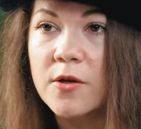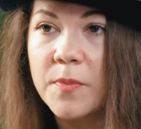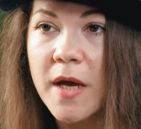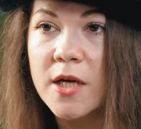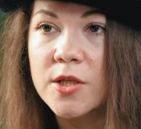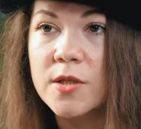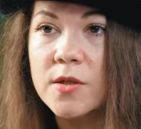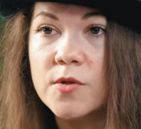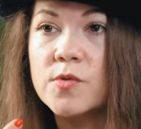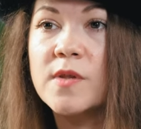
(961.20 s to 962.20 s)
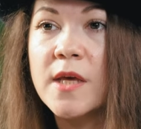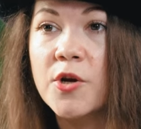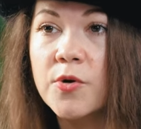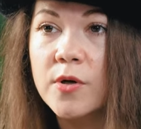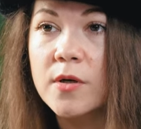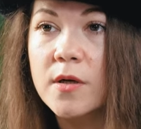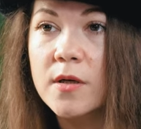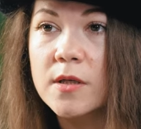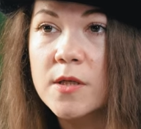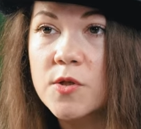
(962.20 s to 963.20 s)
their passion to their
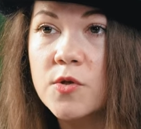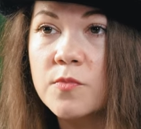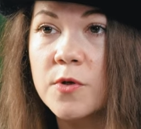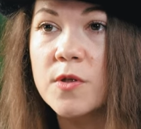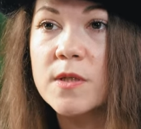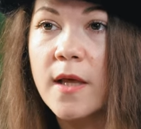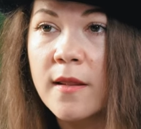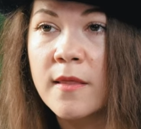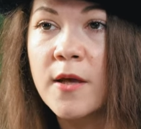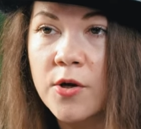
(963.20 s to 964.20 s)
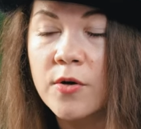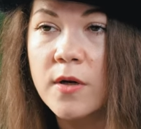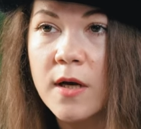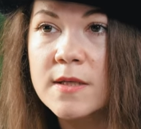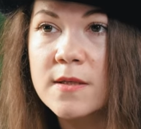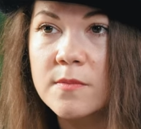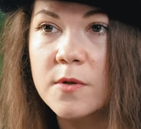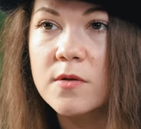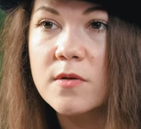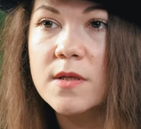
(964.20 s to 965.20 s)
consumers and their
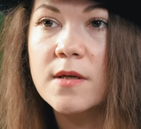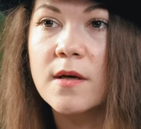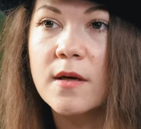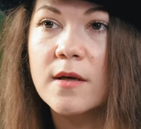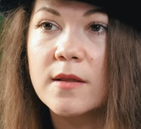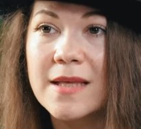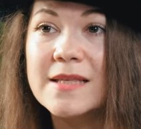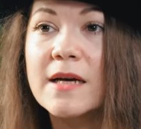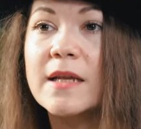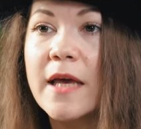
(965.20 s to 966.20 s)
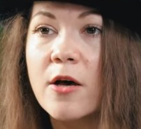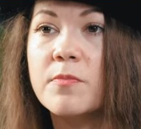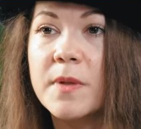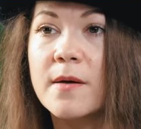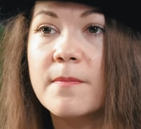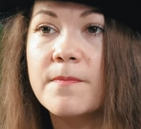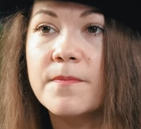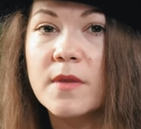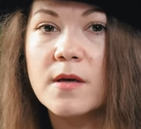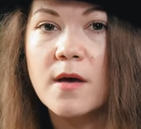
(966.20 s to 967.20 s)
customers, that's going to help them
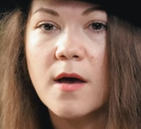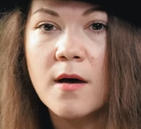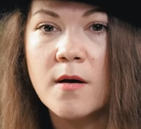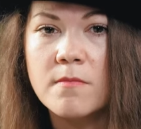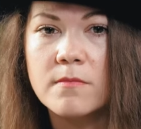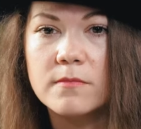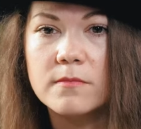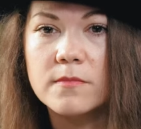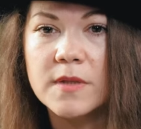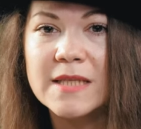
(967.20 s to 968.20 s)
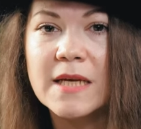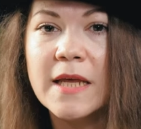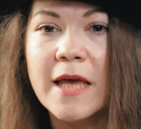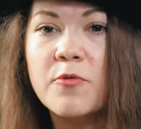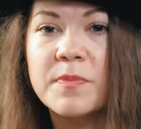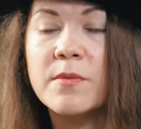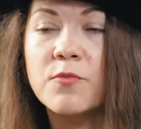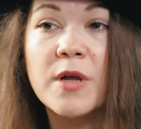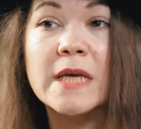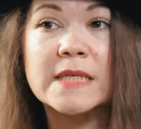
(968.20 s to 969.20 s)
um, that's going to help them
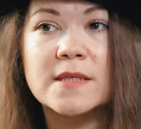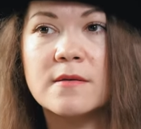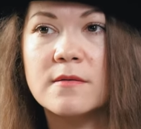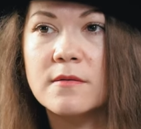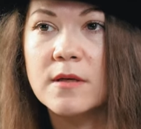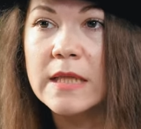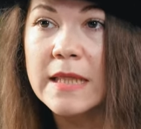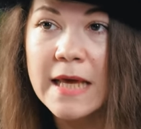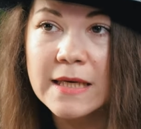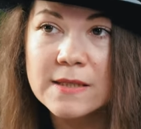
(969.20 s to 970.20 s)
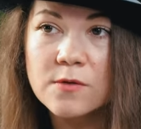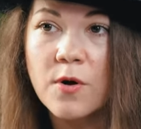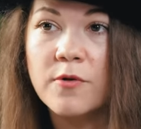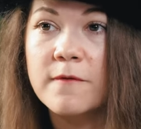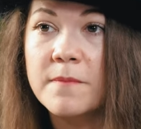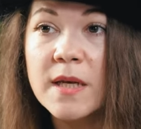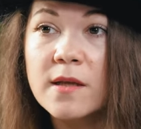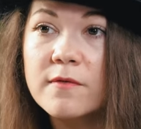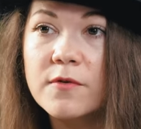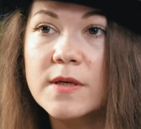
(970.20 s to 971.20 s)
raise the next round of
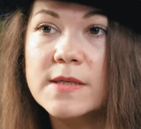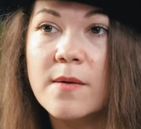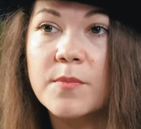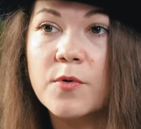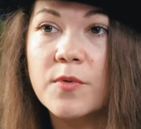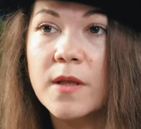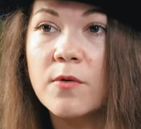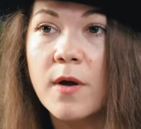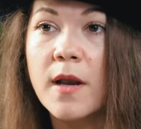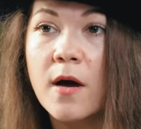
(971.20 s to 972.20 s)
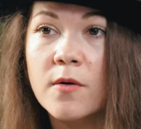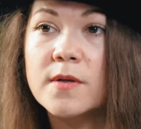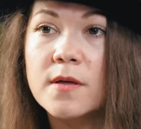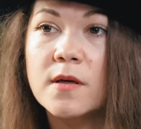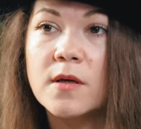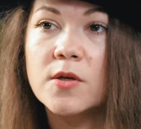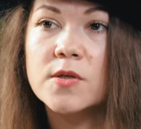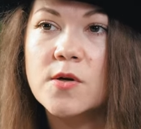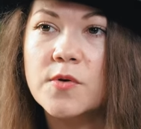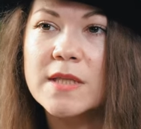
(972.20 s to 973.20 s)
money, for example, when they run out.
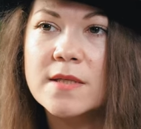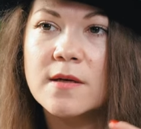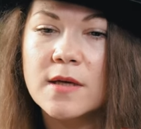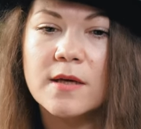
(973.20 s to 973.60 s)
So it's